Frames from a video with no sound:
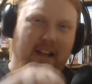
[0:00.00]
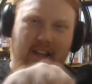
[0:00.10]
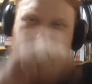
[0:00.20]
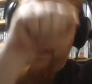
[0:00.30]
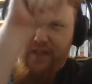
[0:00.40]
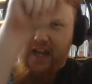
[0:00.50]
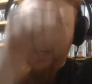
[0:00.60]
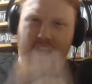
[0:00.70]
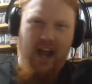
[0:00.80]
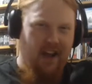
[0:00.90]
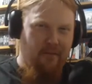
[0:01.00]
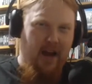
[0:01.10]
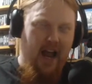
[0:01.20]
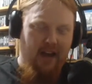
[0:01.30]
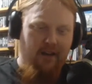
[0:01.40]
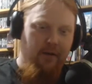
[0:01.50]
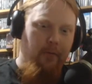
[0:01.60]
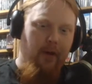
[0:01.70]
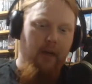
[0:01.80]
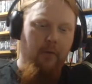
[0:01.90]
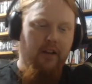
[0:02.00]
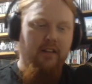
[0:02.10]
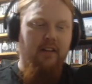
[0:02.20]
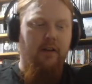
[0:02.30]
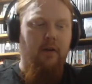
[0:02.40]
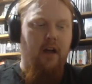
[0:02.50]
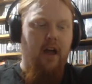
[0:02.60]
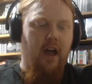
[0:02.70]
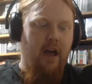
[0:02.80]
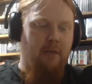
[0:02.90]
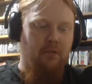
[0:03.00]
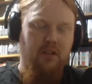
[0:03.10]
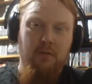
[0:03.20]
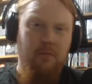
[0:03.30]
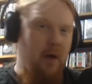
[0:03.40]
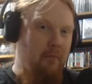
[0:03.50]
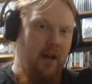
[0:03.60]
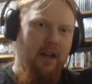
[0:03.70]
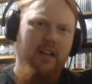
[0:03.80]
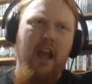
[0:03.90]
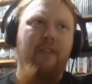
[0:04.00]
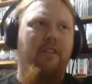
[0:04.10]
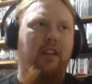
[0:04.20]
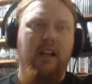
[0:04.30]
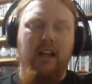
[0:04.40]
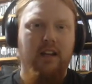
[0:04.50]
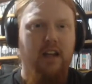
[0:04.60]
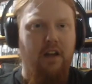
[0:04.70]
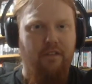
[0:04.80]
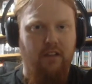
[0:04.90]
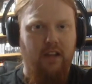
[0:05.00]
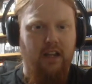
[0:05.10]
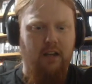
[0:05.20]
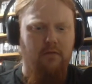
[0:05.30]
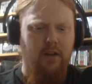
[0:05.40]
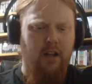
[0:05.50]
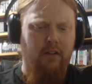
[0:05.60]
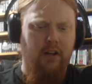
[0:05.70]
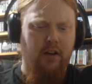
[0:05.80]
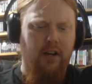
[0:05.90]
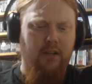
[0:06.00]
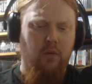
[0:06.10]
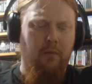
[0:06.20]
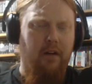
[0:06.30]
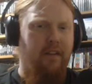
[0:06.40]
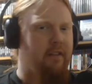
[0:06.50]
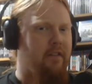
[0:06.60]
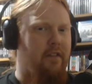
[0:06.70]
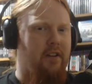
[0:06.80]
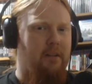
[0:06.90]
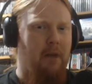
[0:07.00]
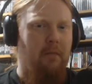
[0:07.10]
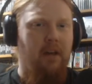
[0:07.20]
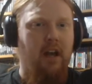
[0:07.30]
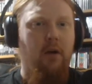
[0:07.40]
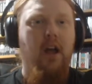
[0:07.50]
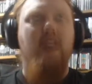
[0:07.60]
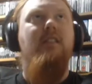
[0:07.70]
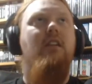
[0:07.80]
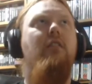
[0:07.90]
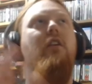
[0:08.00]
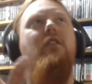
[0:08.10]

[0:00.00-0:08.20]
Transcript: think and have my hand do what I want it to do. Uh, but Super Pac-Man, definitely, definitely really, really good. It's one of my favourite versions of Pac-Man now. Still not as